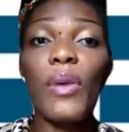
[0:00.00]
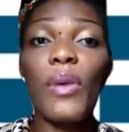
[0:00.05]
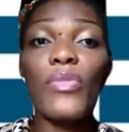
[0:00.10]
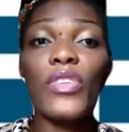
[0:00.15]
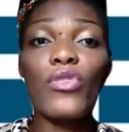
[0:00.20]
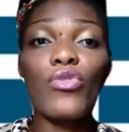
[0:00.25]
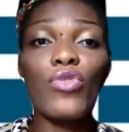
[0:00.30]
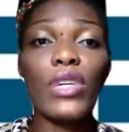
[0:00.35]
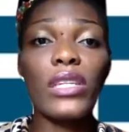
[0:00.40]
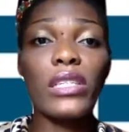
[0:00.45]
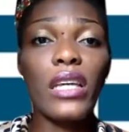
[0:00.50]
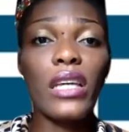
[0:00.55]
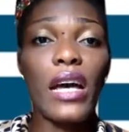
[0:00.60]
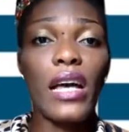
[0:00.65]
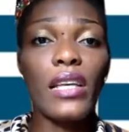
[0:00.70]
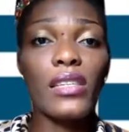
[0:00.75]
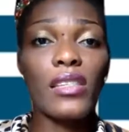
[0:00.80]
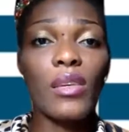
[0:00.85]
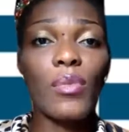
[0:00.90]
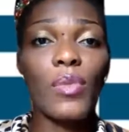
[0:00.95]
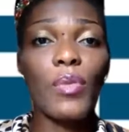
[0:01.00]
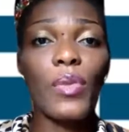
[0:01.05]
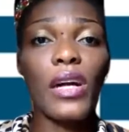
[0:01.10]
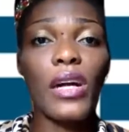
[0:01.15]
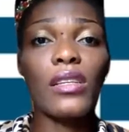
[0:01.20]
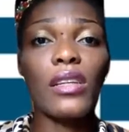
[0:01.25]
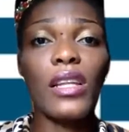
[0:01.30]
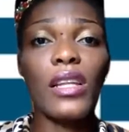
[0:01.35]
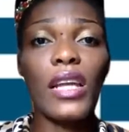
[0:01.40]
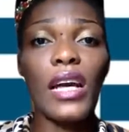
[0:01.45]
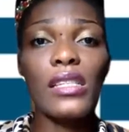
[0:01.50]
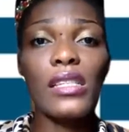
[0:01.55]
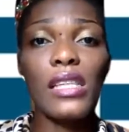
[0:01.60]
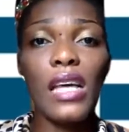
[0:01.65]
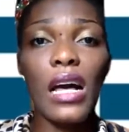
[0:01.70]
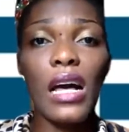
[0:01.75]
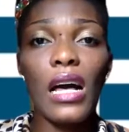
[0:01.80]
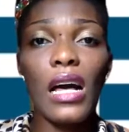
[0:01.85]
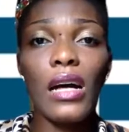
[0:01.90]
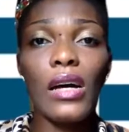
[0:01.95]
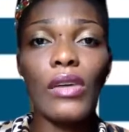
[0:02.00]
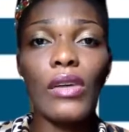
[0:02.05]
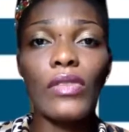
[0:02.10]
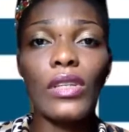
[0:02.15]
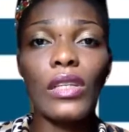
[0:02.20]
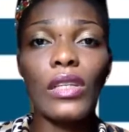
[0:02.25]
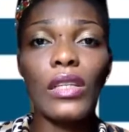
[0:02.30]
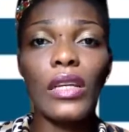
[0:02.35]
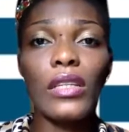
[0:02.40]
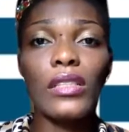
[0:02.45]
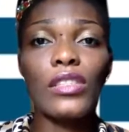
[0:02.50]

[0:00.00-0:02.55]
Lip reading: street gossip about the last hour of the late